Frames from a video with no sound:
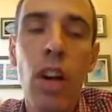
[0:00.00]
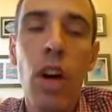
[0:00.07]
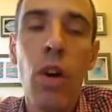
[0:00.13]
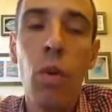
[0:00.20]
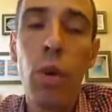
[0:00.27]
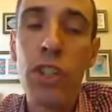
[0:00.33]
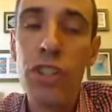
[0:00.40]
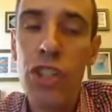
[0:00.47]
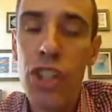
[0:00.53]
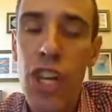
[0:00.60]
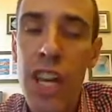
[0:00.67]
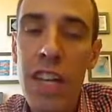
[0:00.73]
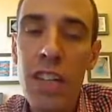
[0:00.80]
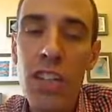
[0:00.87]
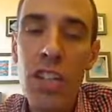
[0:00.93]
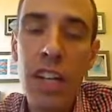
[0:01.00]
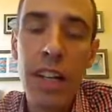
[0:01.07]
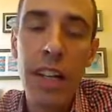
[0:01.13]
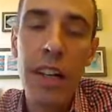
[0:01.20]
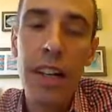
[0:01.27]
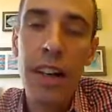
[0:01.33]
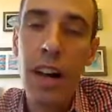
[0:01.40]
was
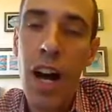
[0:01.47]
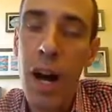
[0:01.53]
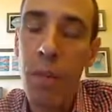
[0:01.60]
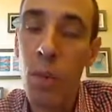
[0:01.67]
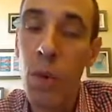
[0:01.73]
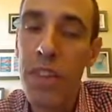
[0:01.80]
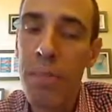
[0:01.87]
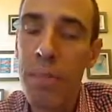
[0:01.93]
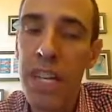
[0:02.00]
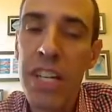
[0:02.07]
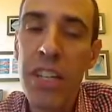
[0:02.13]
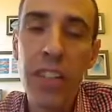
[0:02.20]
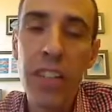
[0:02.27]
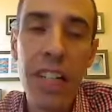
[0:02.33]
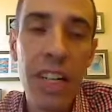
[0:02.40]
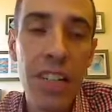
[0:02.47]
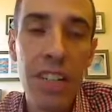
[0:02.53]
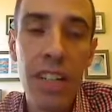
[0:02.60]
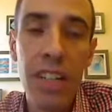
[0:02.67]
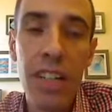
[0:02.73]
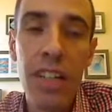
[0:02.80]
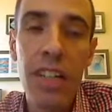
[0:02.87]
changing with a
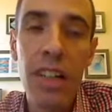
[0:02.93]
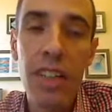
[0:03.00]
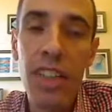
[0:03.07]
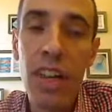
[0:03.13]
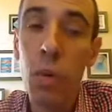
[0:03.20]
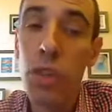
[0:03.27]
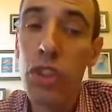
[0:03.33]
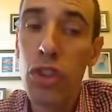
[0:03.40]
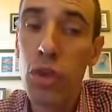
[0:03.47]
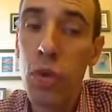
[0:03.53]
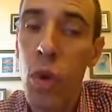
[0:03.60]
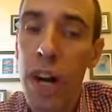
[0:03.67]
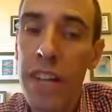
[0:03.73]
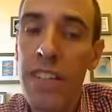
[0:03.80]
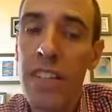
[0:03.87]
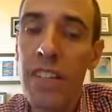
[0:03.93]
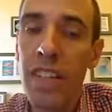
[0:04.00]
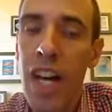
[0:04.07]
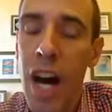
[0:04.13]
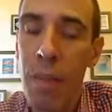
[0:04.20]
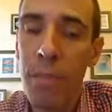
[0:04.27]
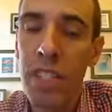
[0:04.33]
periodicity that was twice the
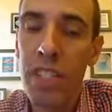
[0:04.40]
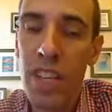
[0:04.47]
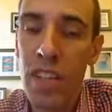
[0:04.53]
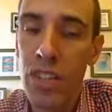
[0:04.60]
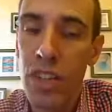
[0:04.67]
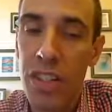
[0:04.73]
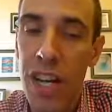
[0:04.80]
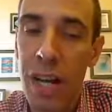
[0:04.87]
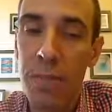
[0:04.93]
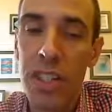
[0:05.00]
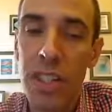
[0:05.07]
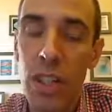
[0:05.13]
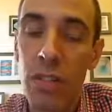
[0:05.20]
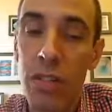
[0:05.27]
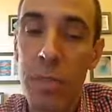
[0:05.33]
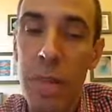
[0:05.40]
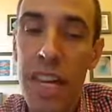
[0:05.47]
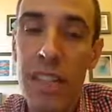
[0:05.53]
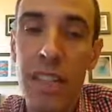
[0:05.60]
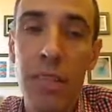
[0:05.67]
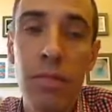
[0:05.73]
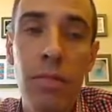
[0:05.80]
compensation time scale of the
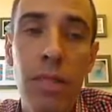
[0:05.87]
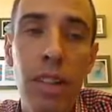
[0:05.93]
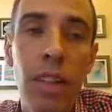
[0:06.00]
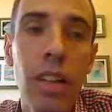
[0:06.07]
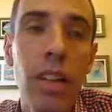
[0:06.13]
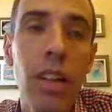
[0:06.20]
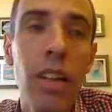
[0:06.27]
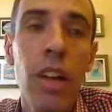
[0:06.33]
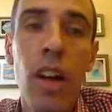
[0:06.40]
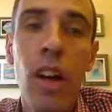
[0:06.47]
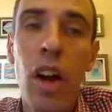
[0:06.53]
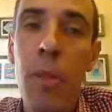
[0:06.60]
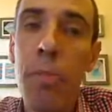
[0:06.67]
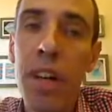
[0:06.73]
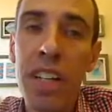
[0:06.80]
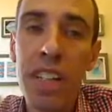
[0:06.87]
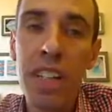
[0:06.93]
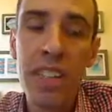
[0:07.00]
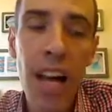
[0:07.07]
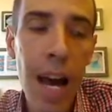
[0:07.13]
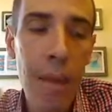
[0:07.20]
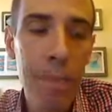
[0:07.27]
basin. But at the
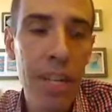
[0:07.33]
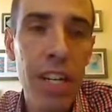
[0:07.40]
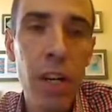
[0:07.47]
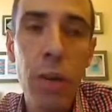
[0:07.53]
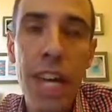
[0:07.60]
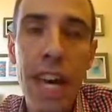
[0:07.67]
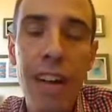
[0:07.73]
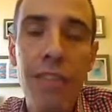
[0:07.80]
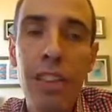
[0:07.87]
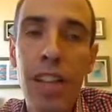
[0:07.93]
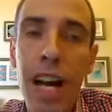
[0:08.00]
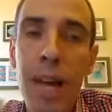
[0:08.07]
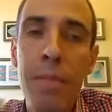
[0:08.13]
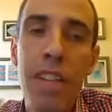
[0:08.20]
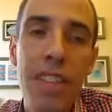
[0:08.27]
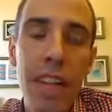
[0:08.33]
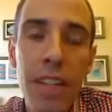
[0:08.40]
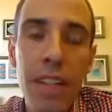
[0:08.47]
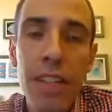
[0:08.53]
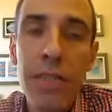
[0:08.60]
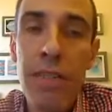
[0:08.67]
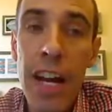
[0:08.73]
top here, we have climate that
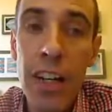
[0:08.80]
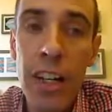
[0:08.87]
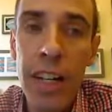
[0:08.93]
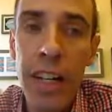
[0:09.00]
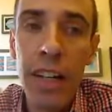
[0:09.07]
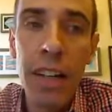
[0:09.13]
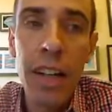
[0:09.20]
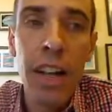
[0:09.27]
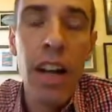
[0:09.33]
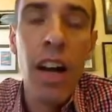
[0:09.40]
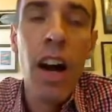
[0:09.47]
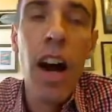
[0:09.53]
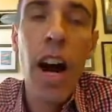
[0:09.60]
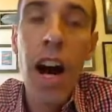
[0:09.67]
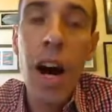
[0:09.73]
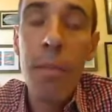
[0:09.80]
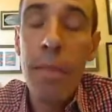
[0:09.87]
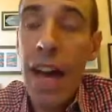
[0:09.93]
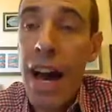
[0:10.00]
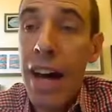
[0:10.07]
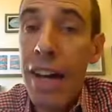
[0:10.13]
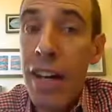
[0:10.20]
is varying
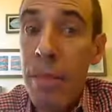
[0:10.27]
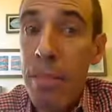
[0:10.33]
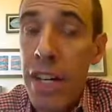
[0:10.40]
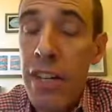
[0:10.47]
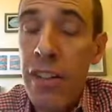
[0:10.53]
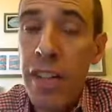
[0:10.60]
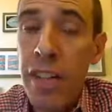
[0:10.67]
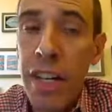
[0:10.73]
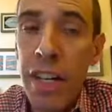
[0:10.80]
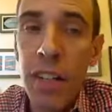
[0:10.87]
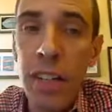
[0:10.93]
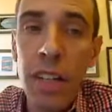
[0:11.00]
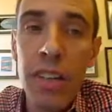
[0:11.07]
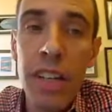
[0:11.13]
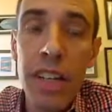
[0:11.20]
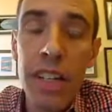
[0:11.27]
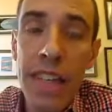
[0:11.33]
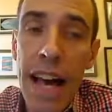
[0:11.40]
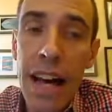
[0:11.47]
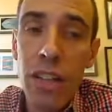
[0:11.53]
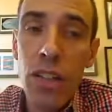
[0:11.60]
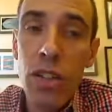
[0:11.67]
at a period that
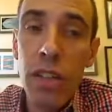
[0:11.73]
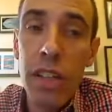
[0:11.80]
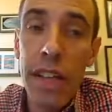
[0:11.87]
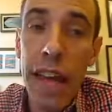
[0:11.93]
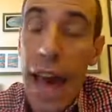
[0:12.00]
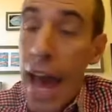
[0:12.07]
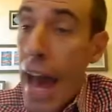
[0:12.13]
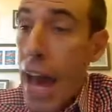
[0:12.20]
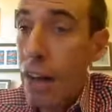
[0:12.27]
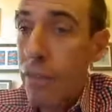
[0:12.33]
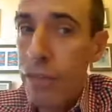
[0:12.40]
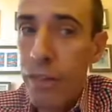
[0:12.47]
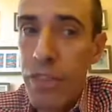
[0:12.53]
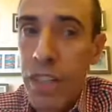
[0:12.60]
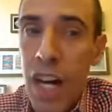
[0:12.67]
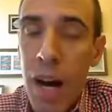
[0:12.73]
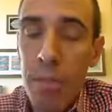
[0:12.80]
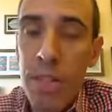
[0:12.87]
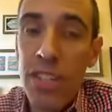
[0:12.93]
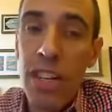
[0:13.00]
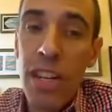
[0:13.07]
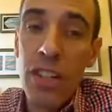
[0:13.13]
is actually half of the
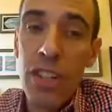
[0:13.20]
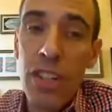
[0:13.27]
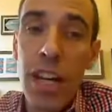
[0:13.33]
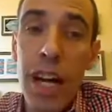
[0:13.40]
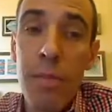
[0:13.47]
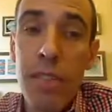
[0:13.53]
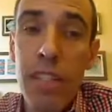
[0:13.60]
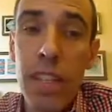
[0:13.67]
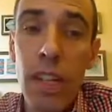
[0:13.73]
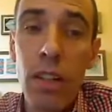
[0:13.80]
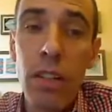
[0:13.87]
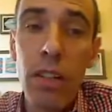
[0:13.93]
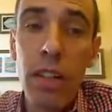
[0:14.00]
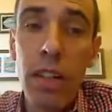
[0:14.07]
compensation time scale.